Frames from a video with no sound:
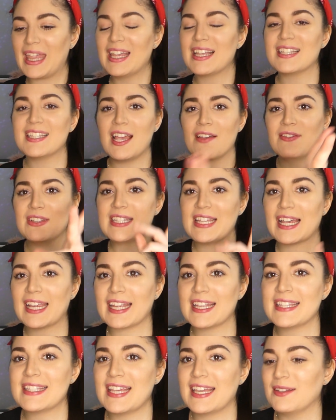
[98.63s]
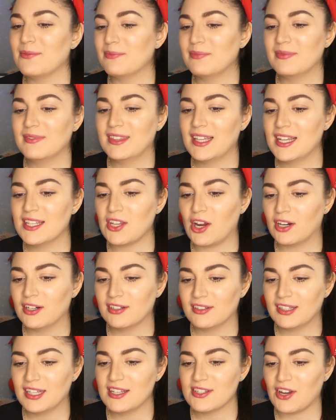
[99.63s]
7 seconds in. These
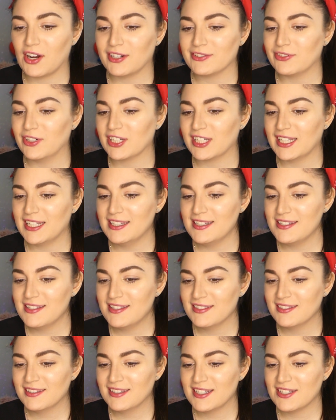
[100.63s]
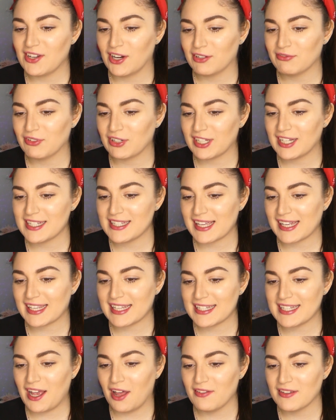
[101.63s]
aren't rookies. These aren't rookies. I
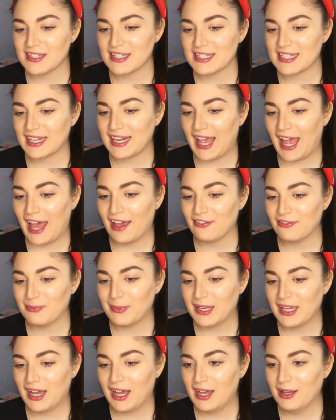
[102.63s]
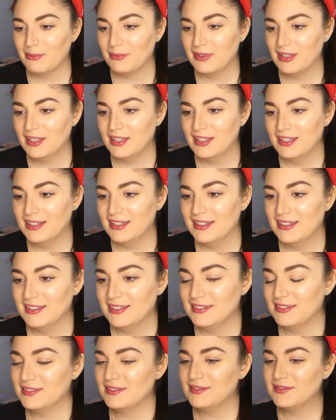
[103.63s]
can tell this is gonna F me up.
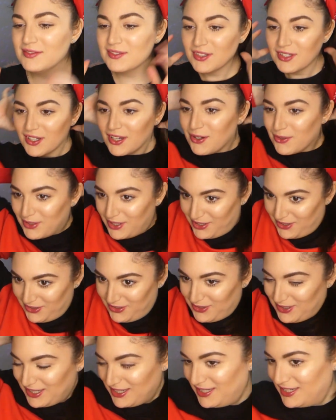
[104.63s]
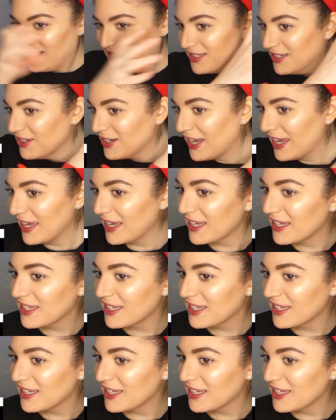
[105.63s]
Oh no. Okay.